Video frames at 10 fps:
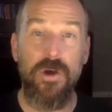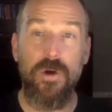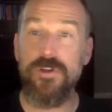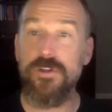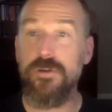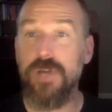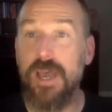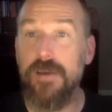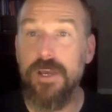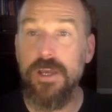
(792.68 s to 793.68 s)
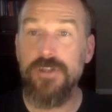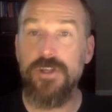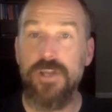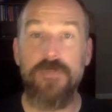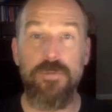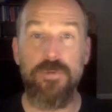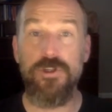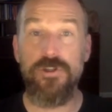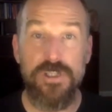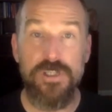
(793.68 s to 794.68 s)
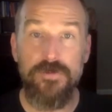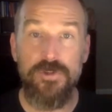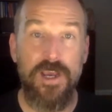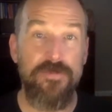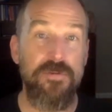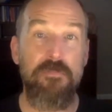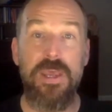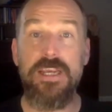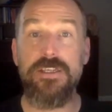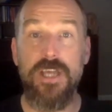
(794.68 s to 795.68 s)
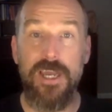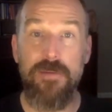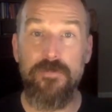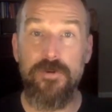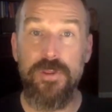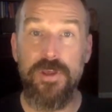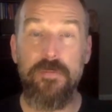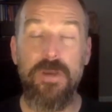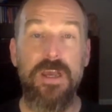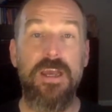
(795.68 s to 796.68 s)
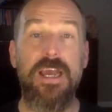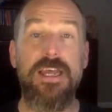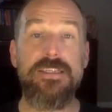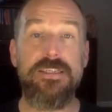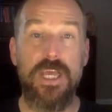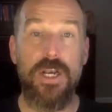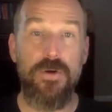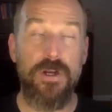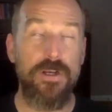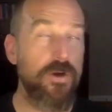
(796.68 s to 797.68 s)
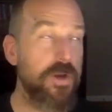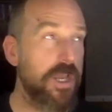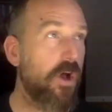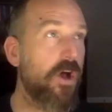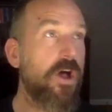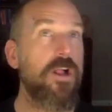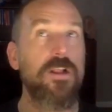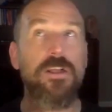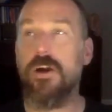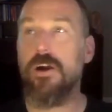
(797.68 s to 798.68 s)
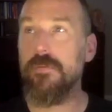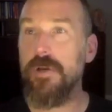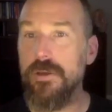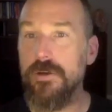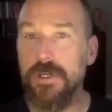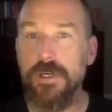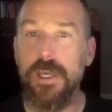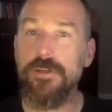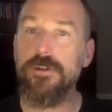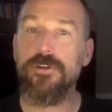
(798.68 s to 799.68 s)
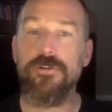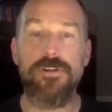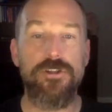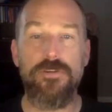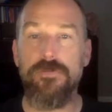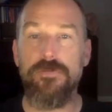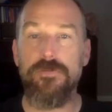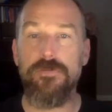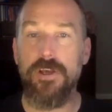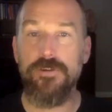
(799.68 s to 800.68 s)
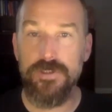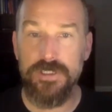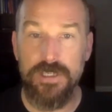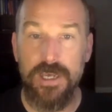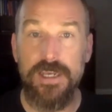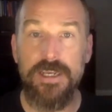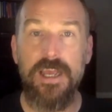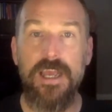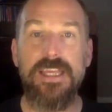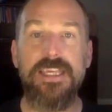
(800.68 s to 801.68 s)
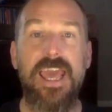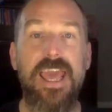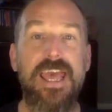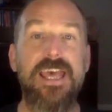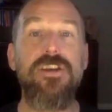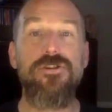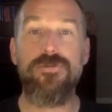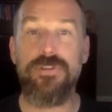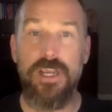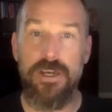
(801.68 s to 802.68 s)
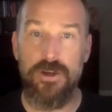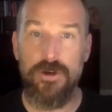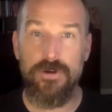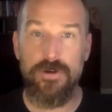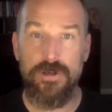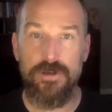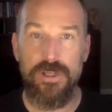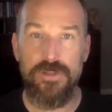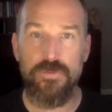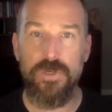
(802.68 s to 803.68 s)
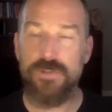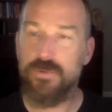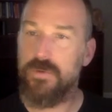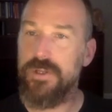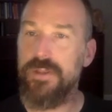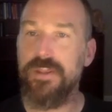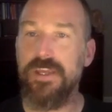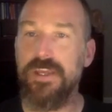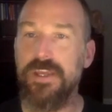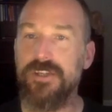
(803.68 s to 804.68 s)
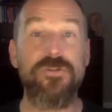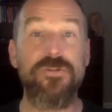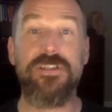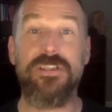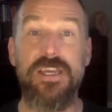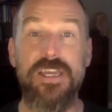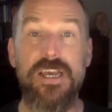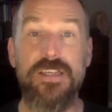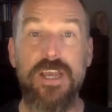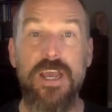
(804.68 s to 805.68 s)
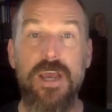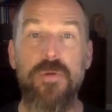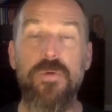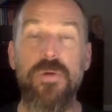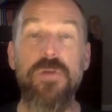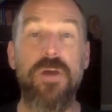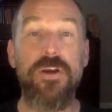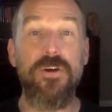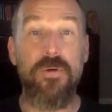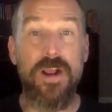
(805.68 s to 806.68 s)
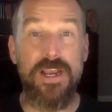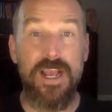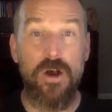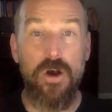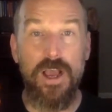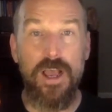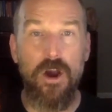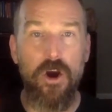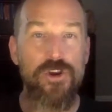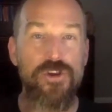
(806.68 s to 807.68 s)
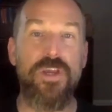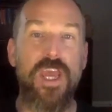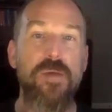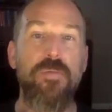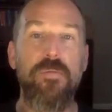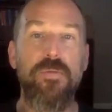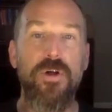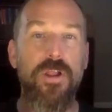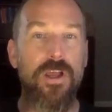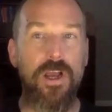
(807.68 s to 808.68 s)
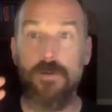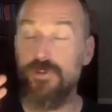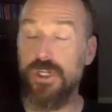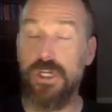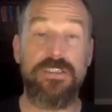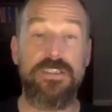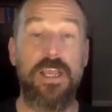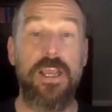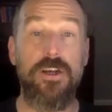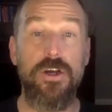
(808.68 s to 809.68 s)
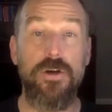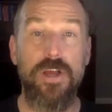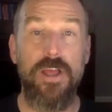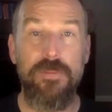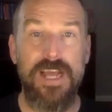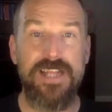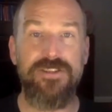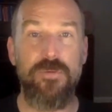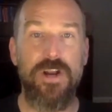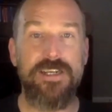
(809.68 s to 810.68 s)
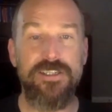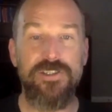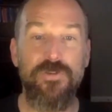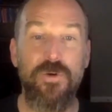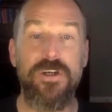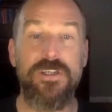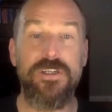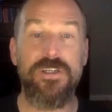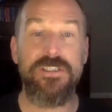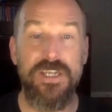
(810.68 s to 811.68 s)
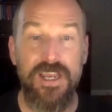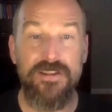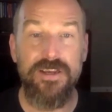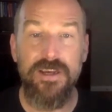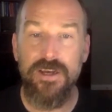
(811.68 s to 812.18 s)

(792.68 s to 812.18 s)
Or do you have to push yourself? Do you have to make time for them, etc.? Okay, all karma yoga and good Christian values aside, can you say no? It's one thing to choose to say yes, but we want to know right now, are you capable of just saying no? That's your practice for today.